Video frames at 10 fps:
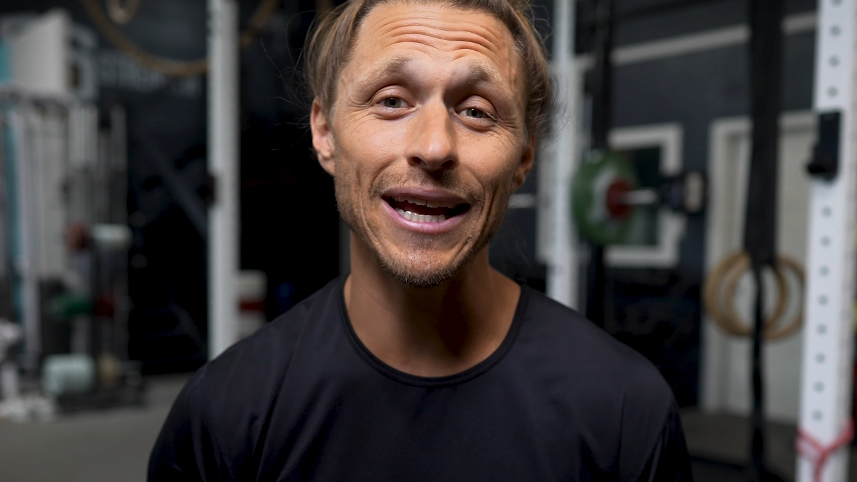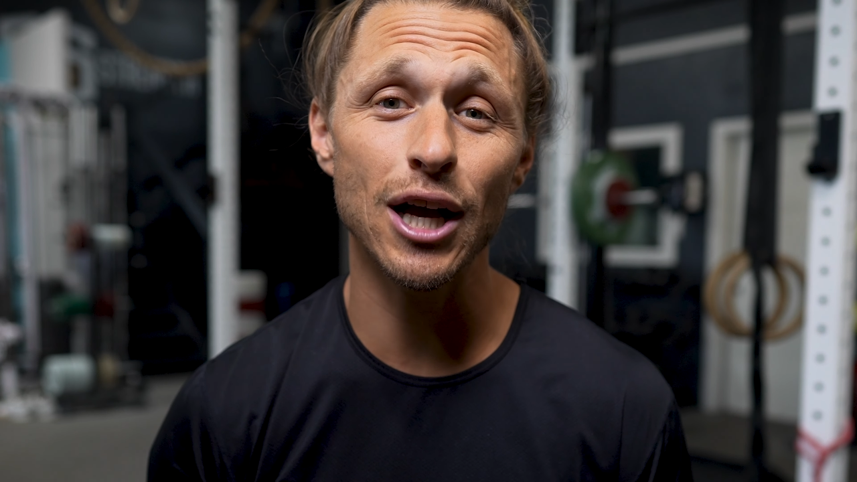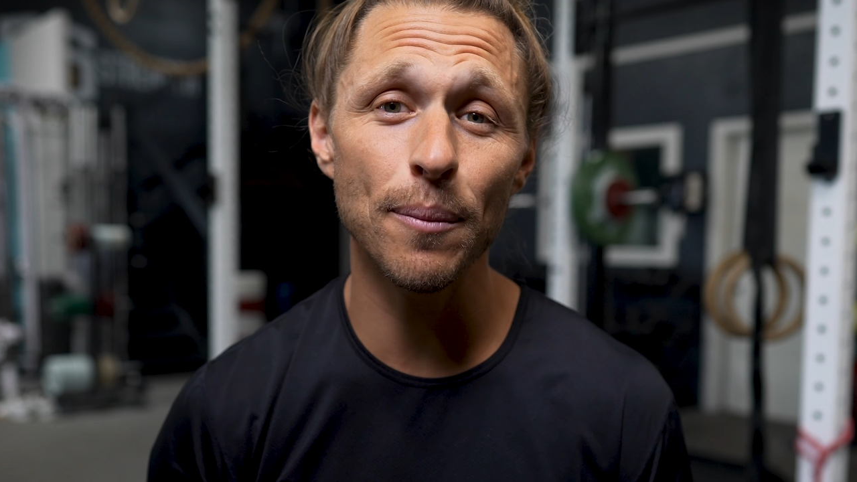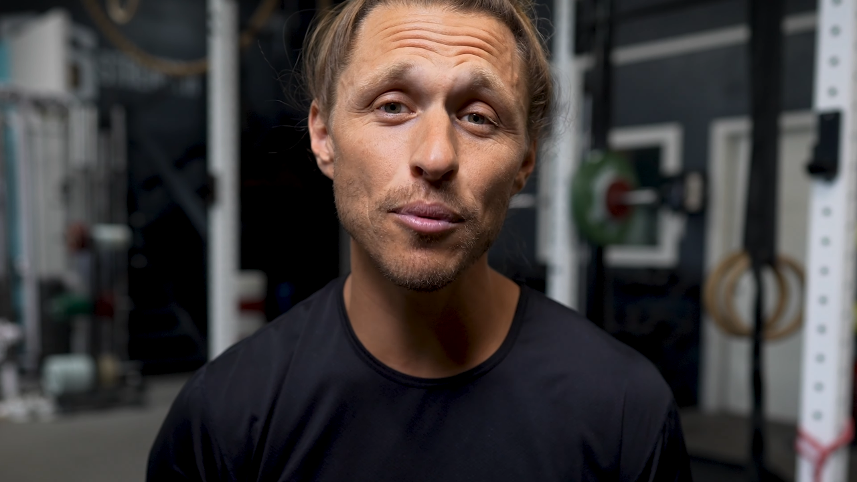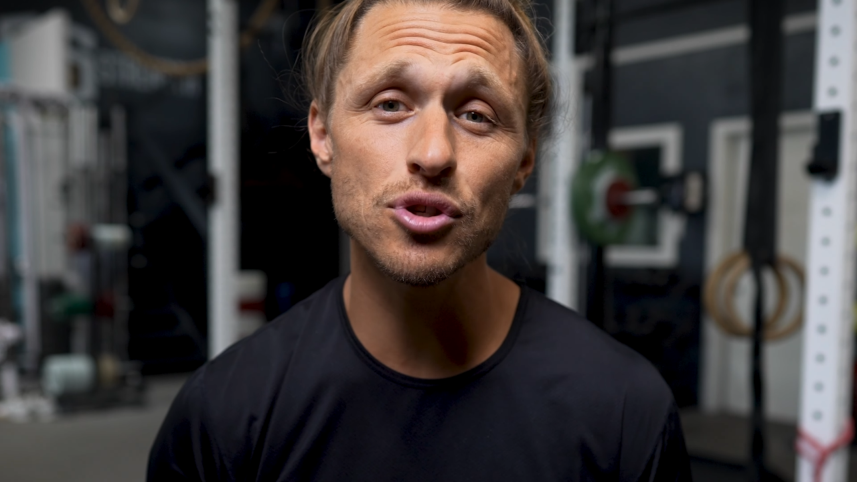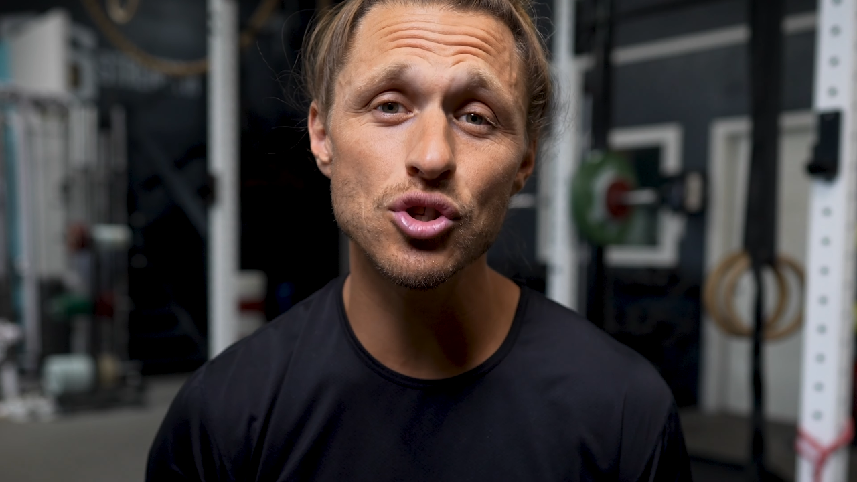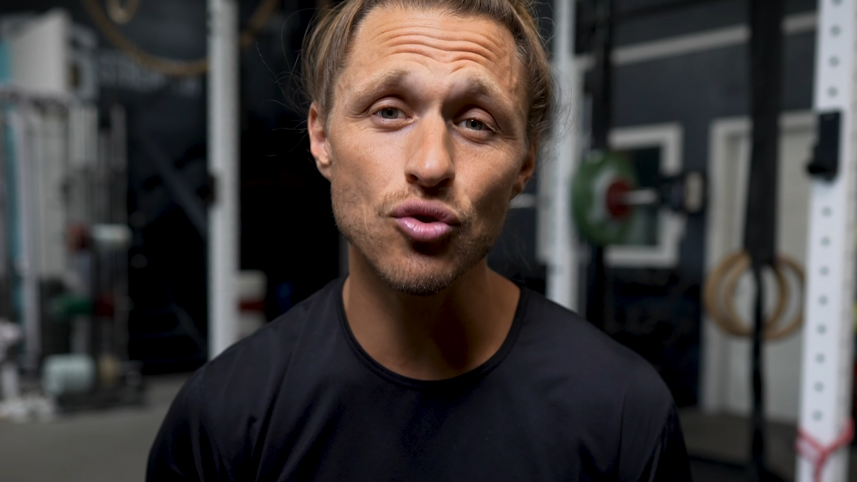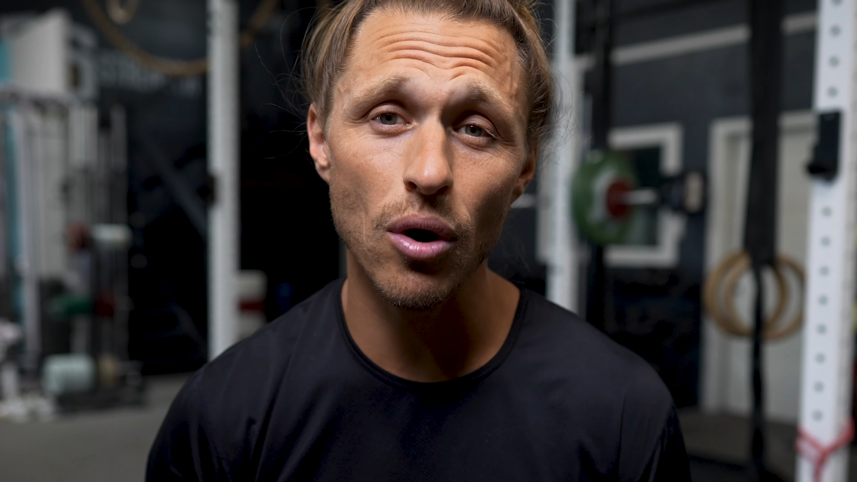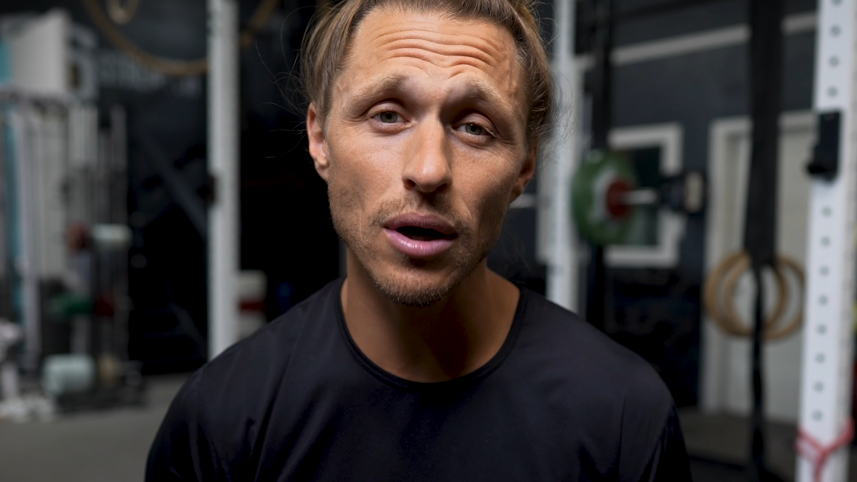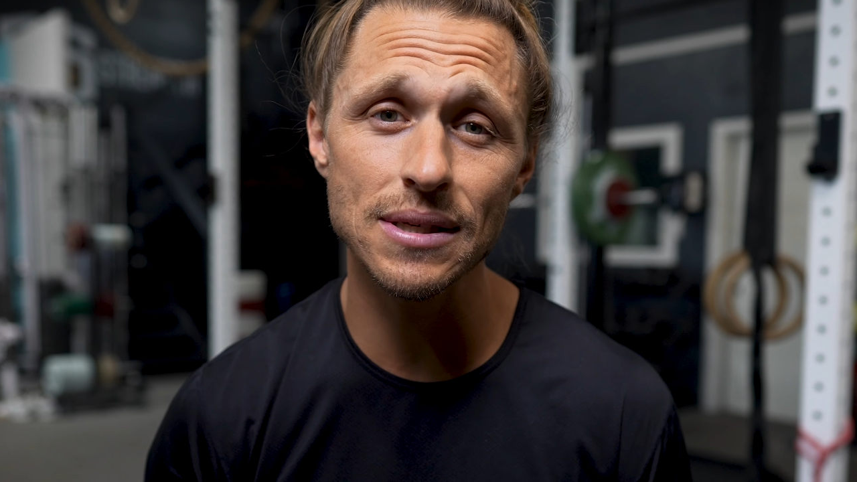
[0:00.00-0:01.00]
couple
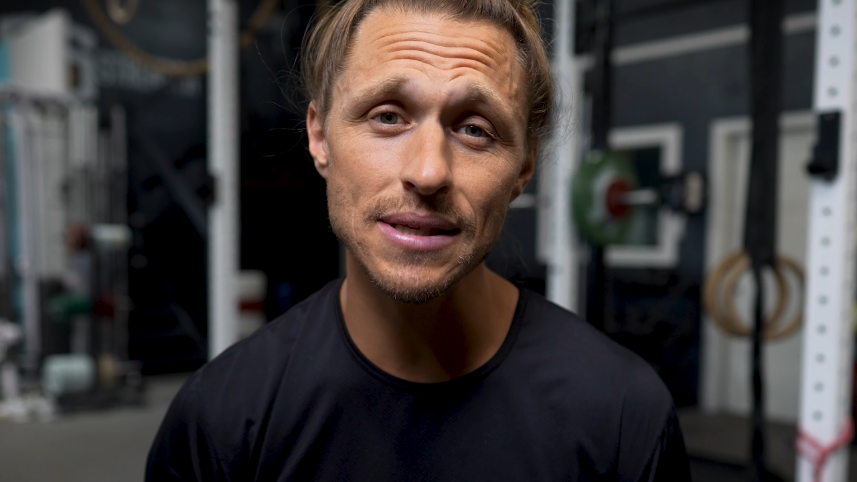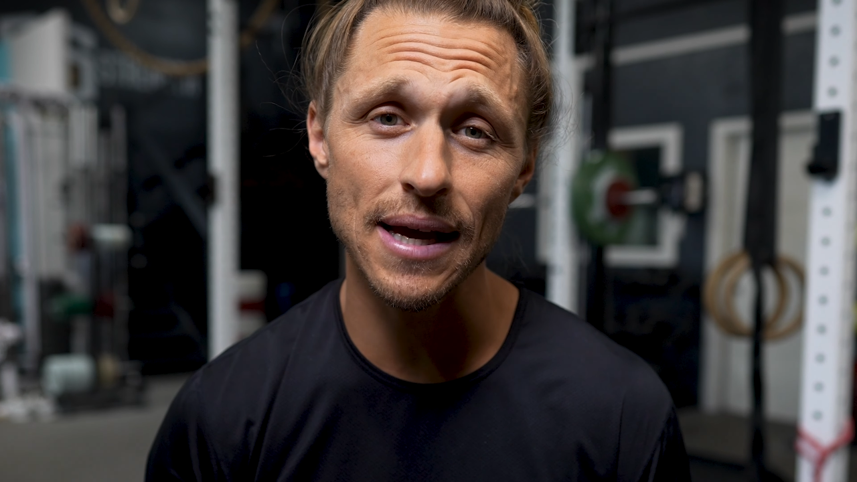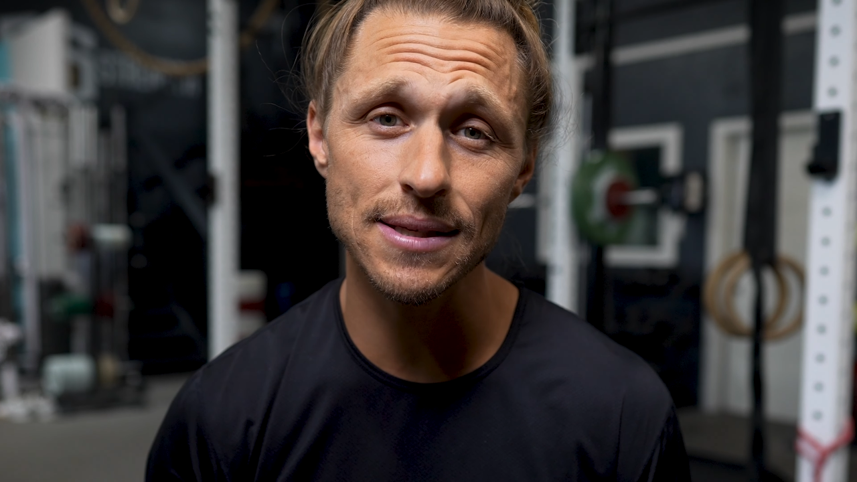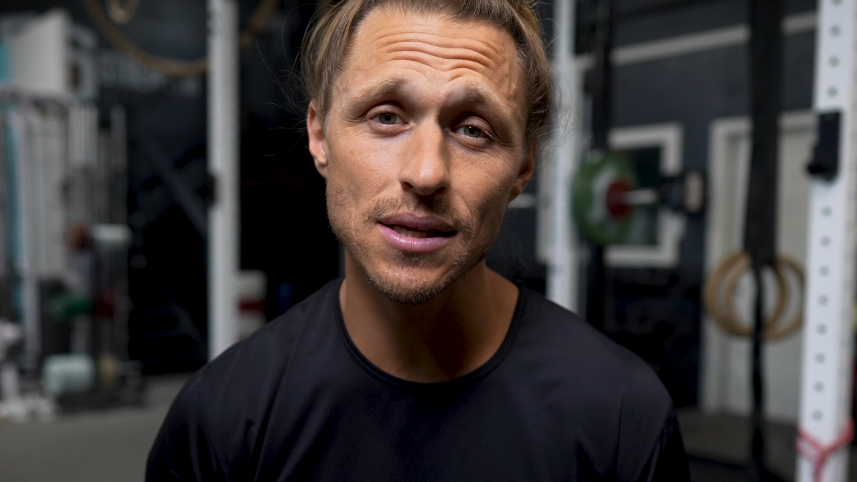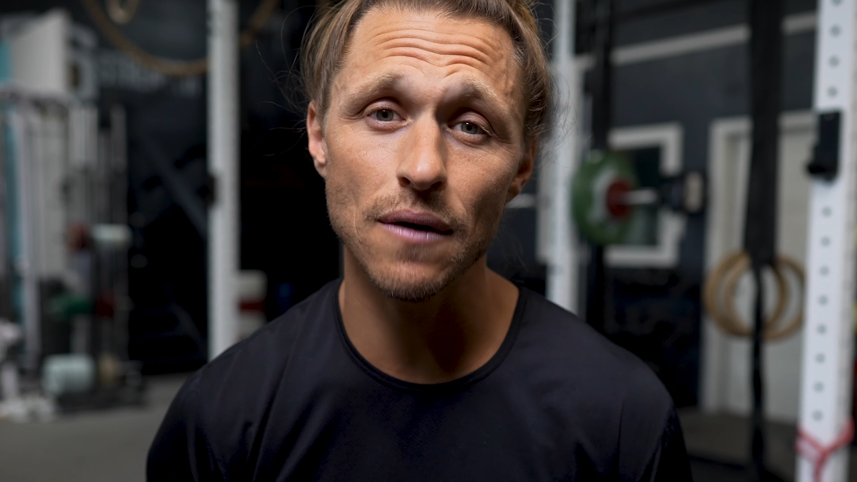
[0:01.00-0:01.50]
strong sets